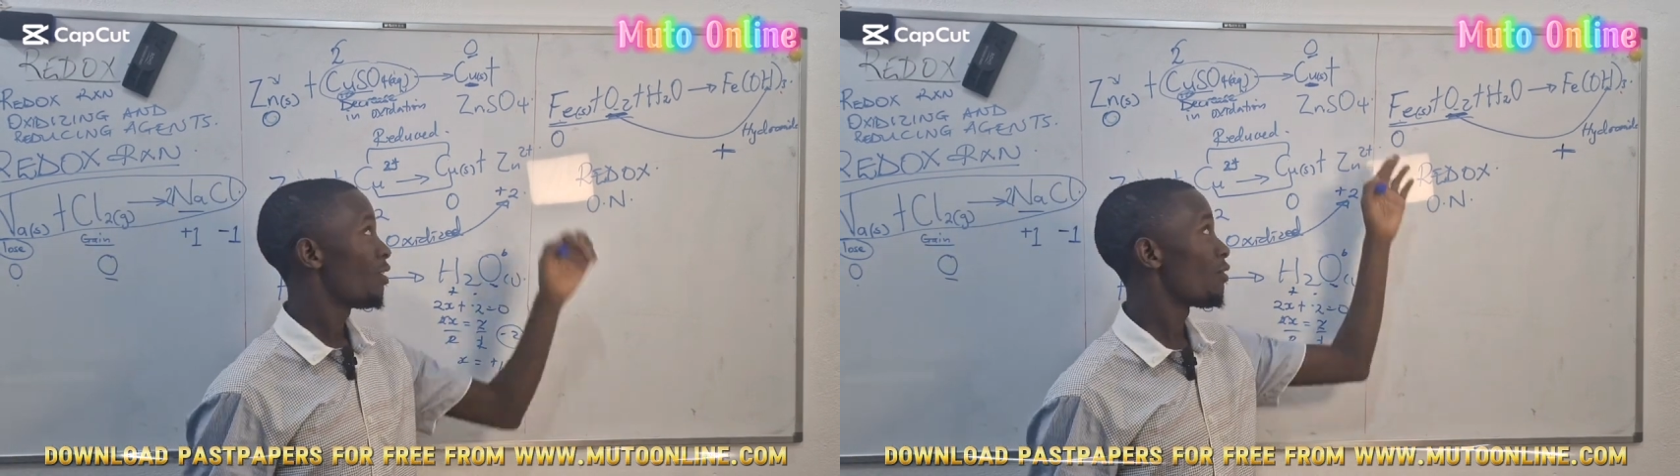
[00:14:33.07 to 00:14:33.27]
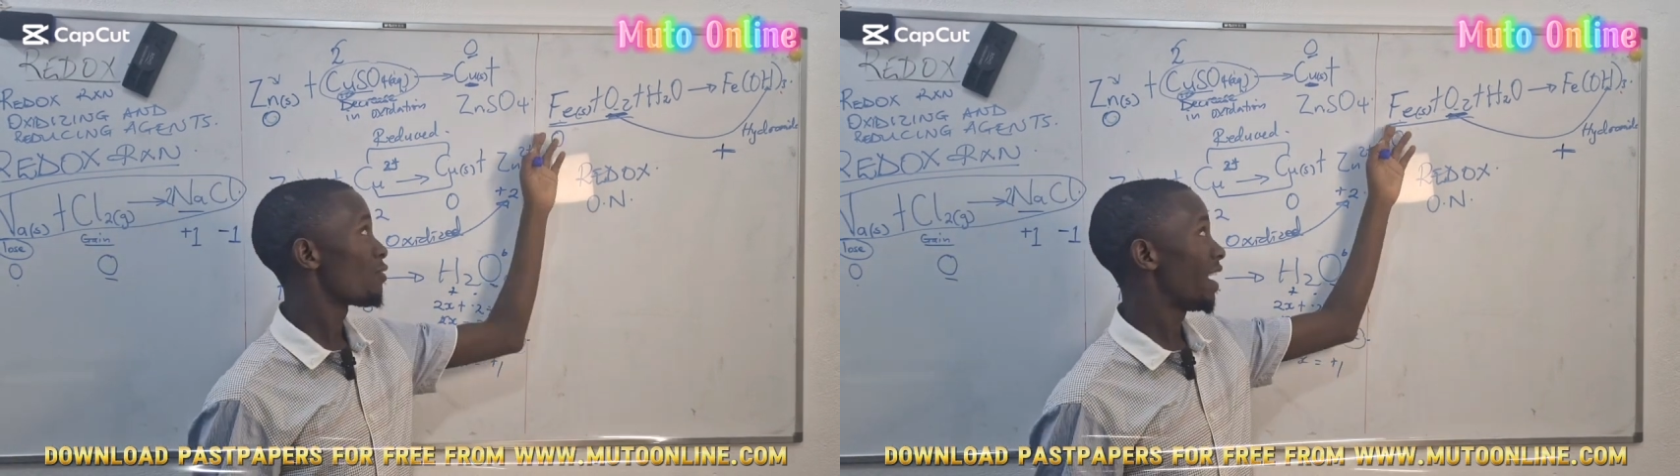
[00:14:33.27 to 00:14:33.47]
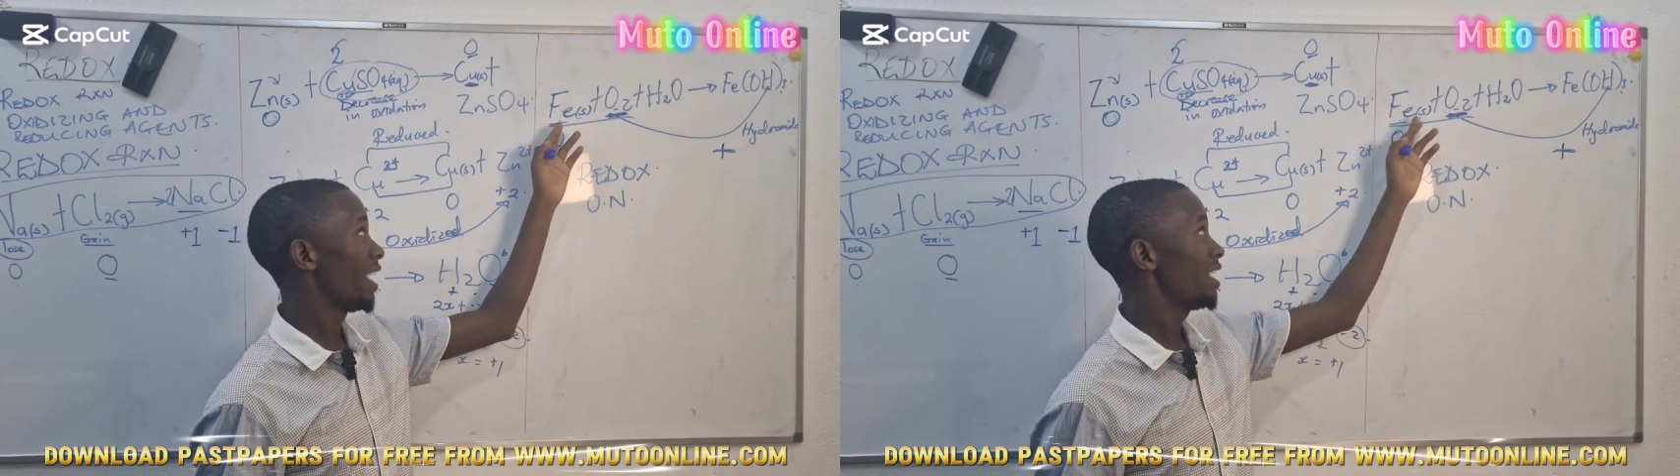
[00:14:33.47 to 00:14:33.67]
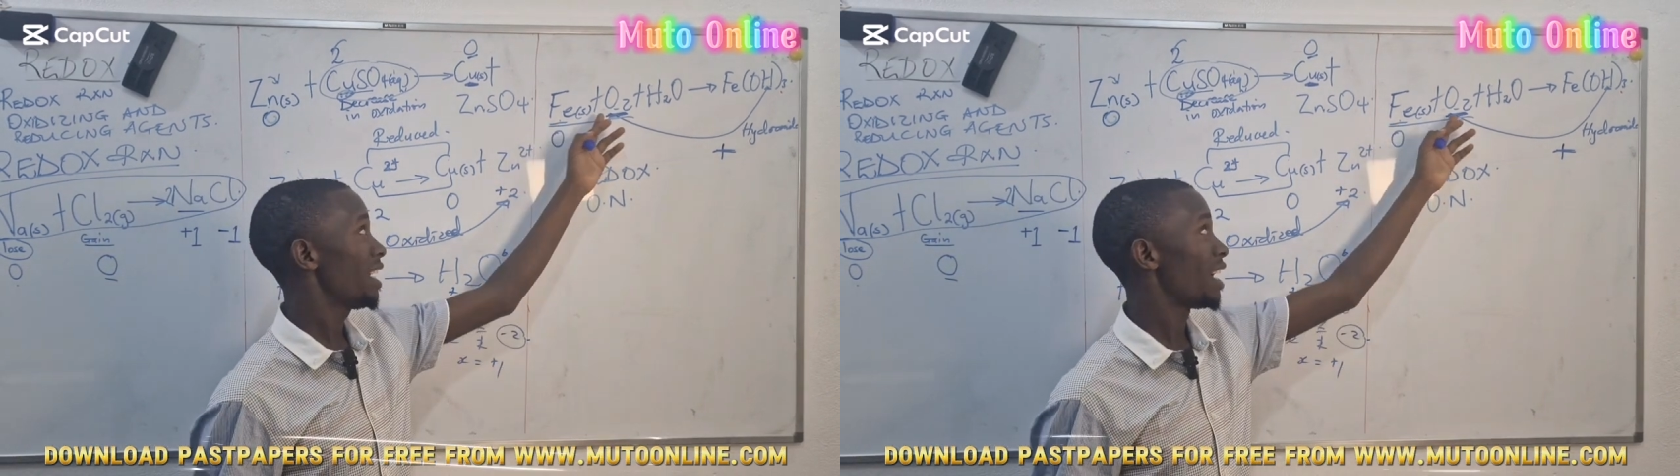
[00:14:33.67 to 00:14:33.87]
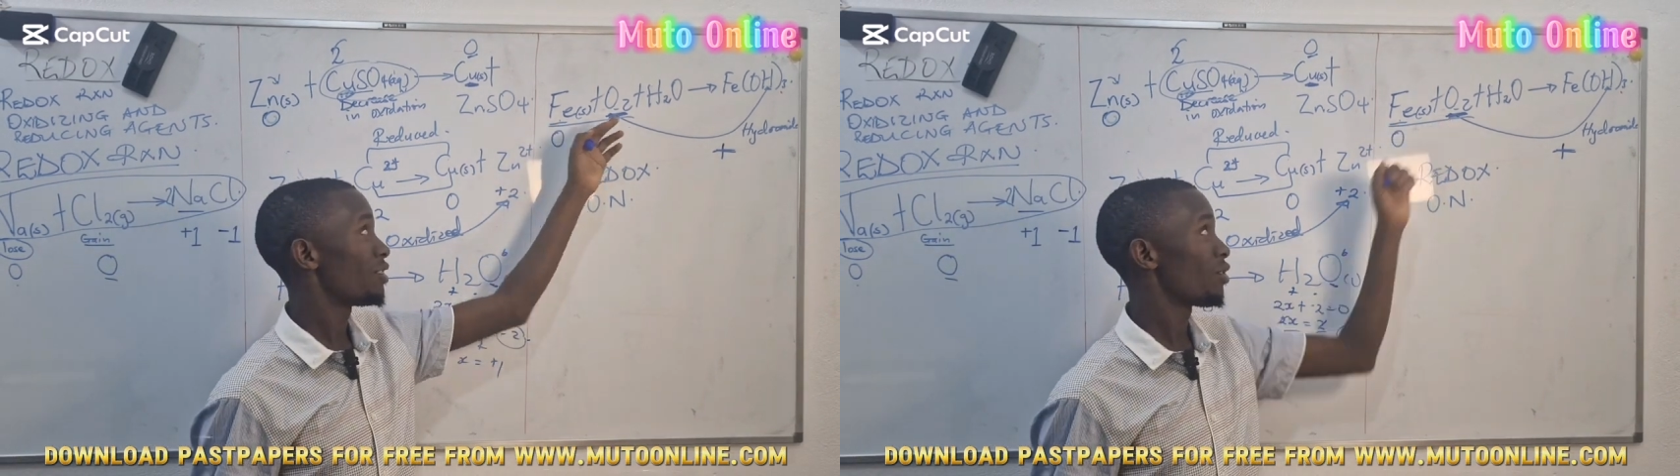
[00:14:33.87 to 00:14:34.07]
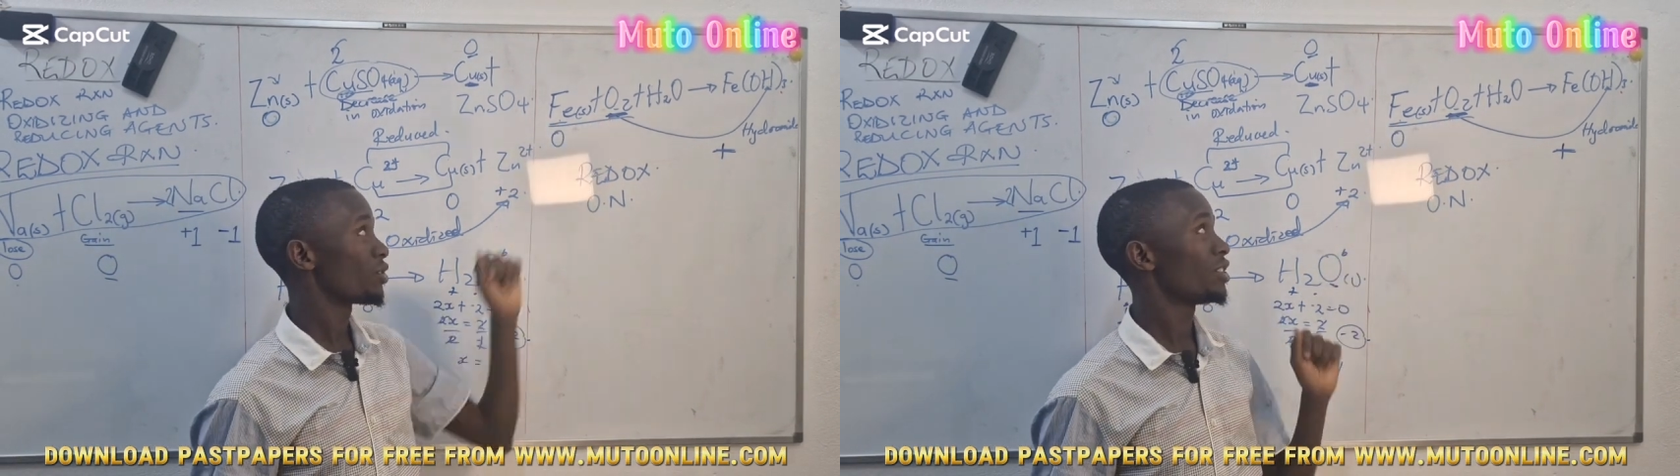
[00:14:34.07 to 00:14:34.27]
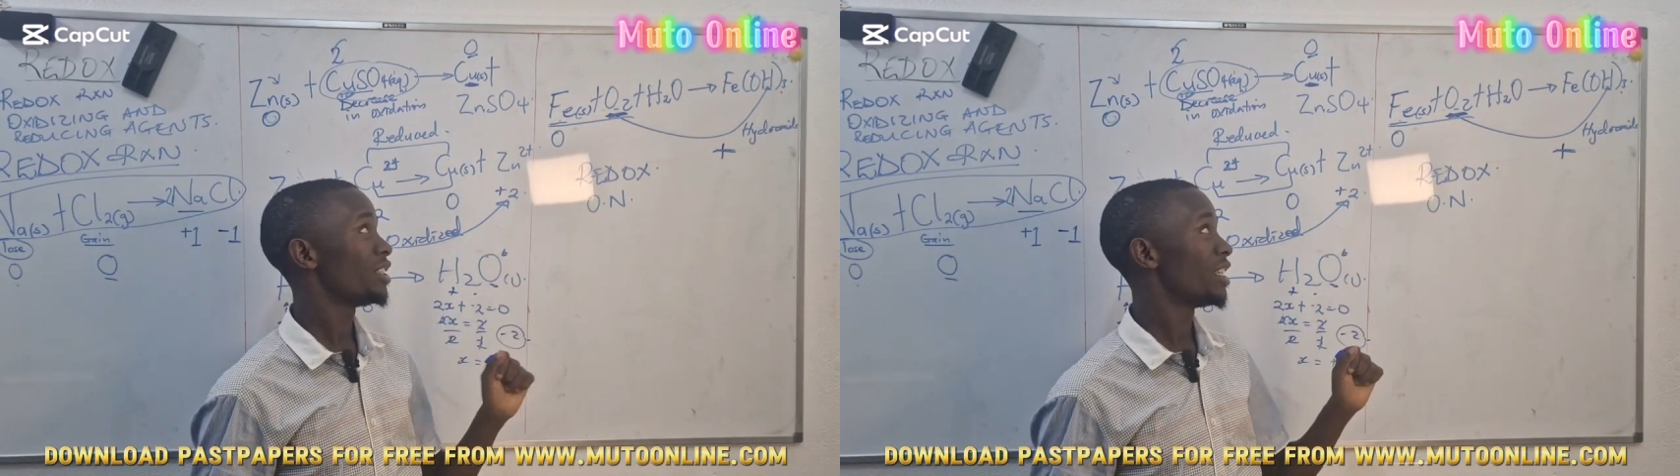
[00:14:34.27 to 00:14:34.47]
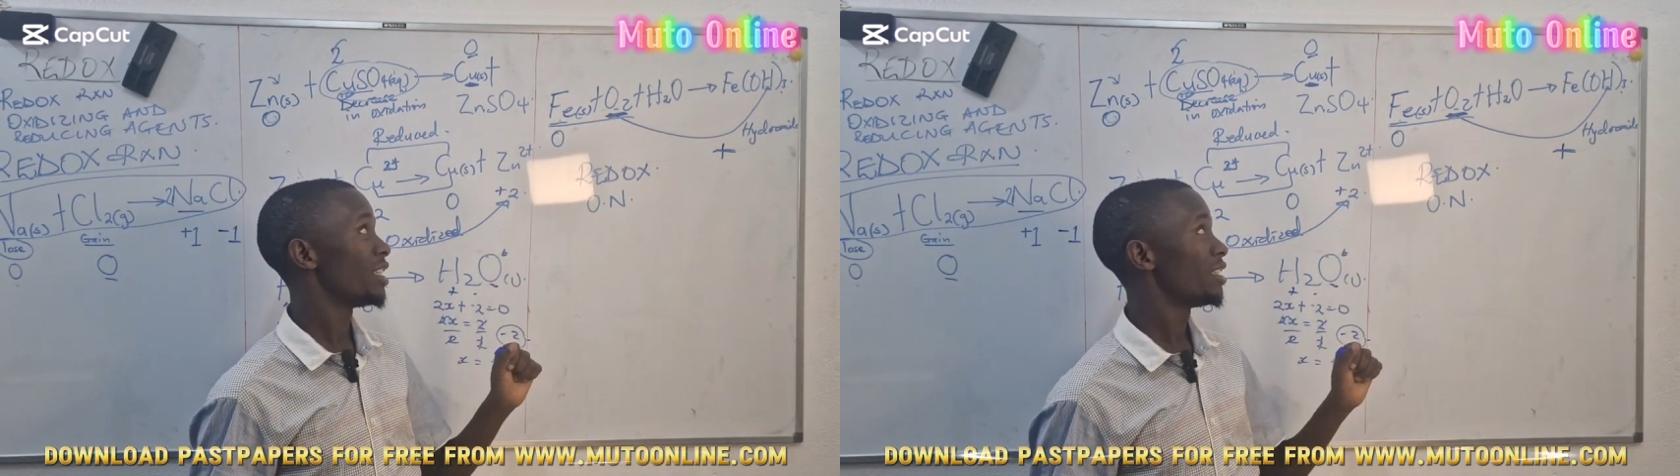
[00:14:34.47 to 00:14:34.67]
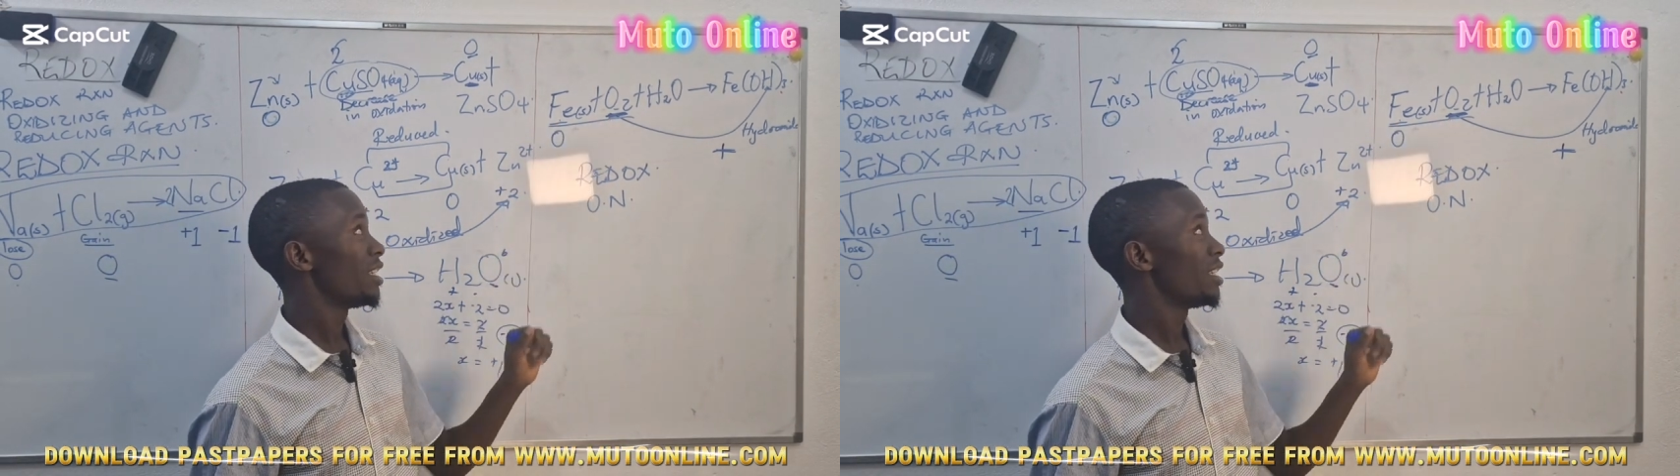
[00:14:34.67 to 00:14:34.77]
of iron and oxygen